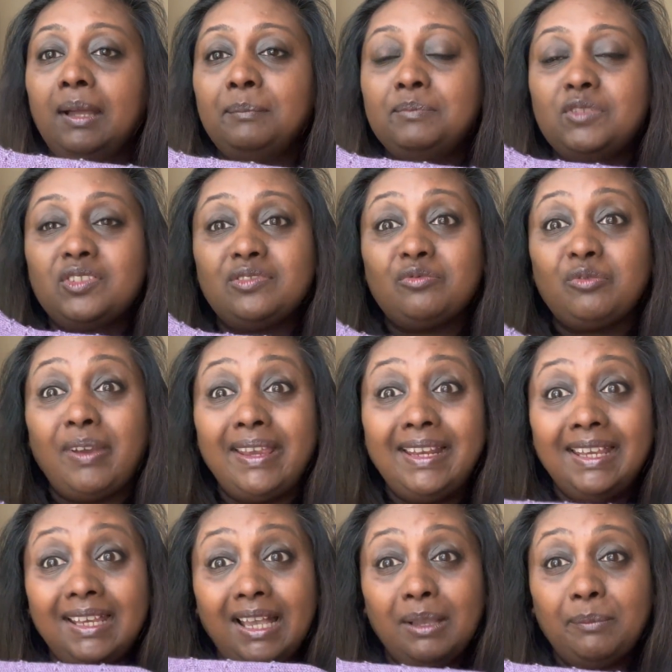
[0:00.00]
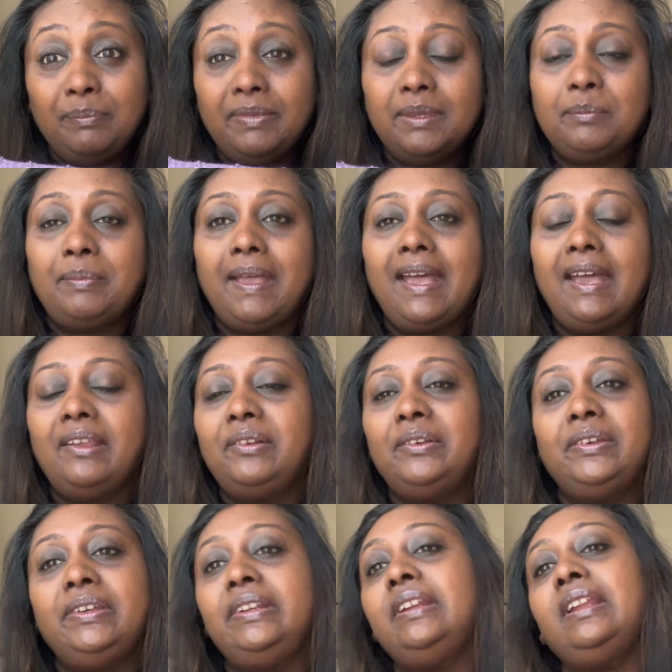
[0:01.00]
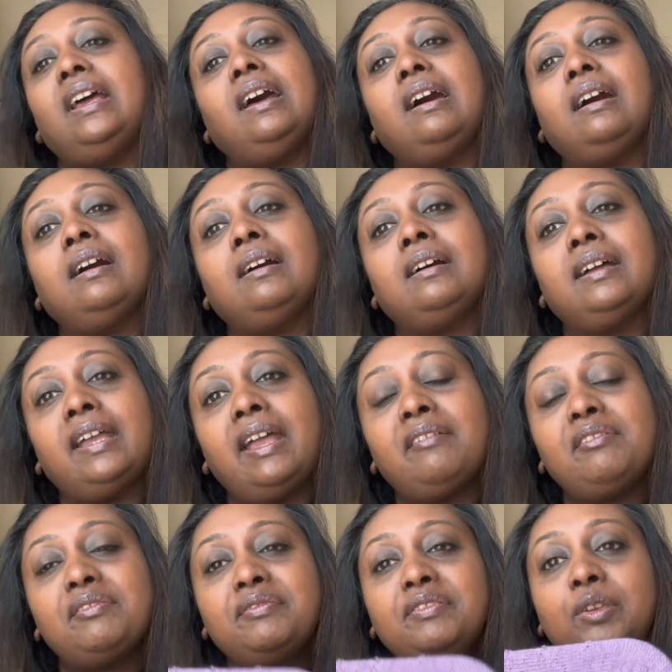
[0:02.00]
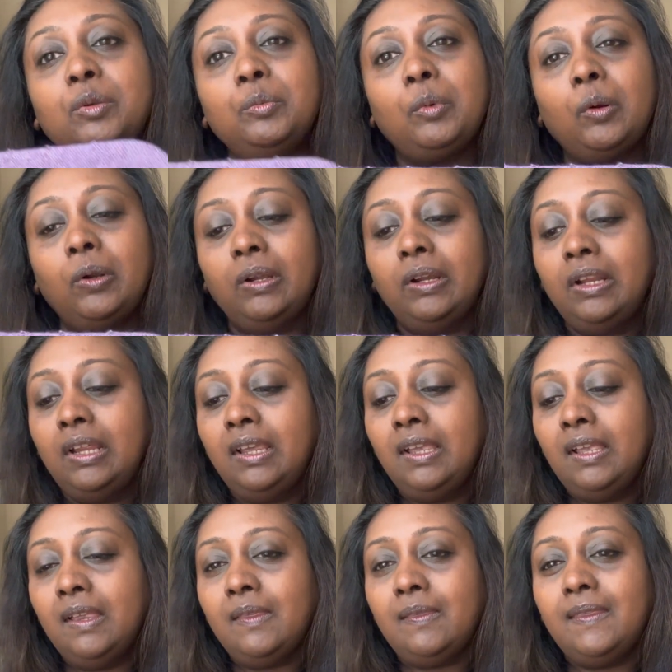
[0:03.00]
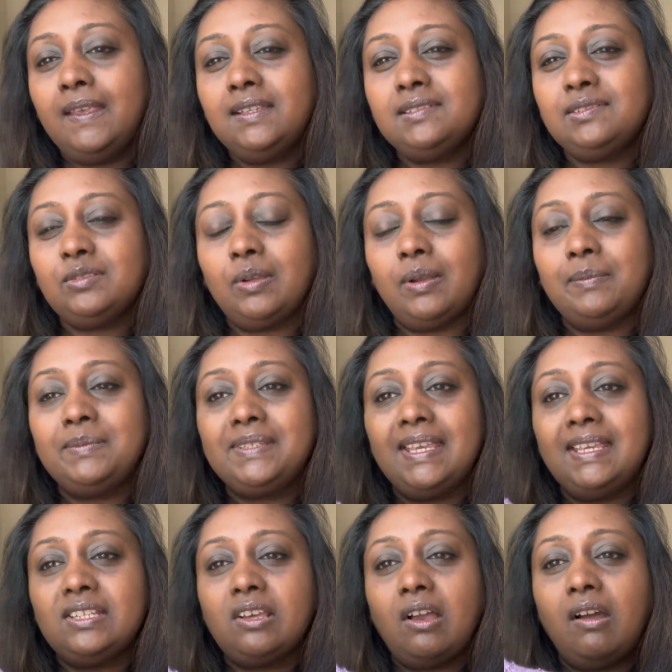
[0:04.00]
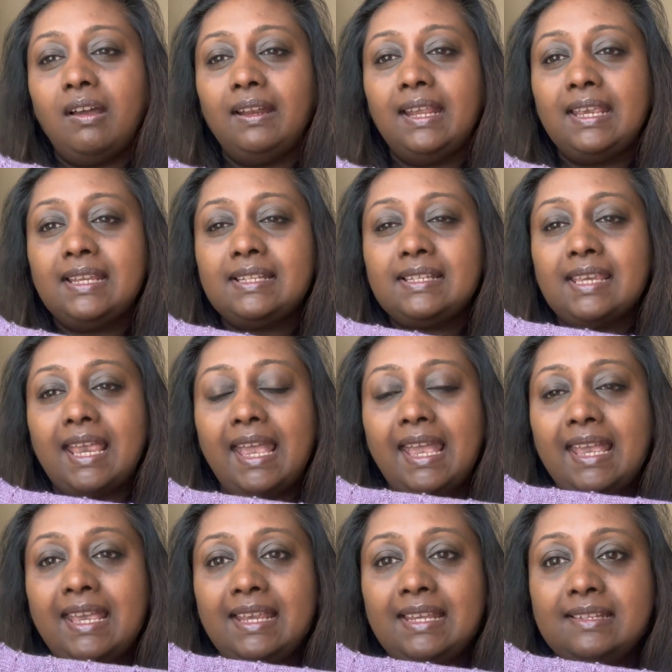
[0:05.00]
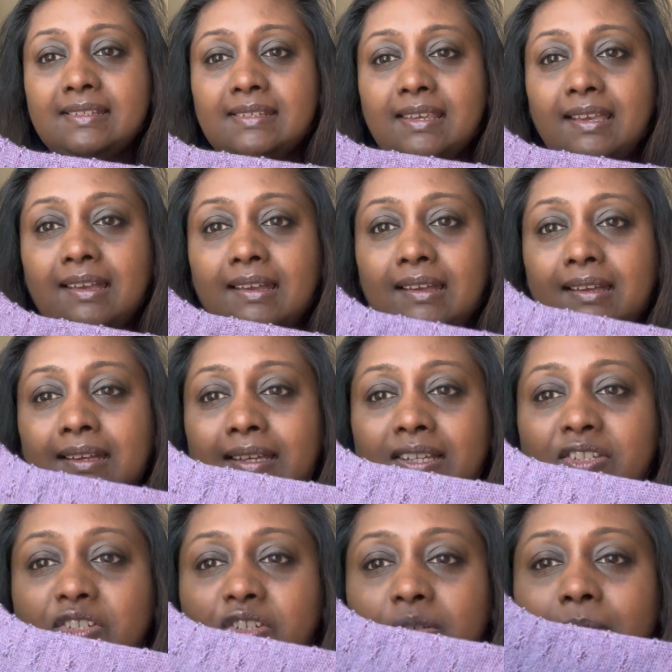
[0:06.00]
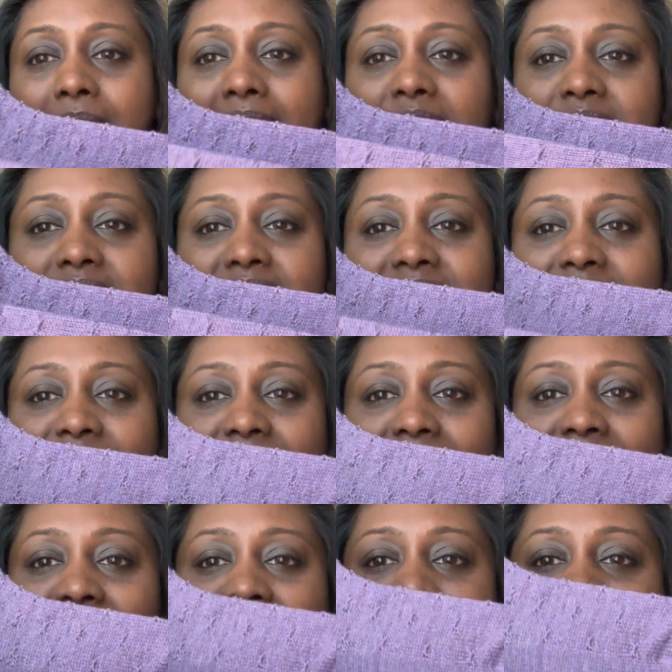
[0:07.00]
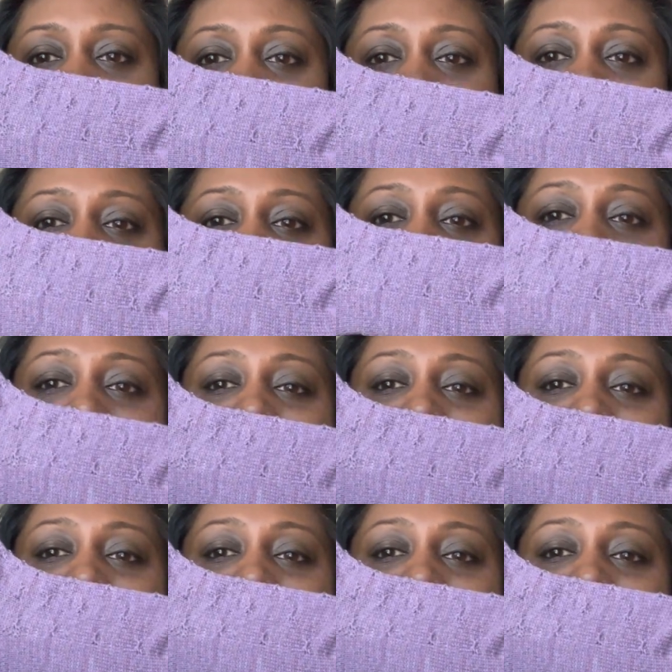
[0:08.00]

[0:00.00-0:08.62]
Just writing up the pattern. I have a few more things to update on it, and it should be out. So here it is.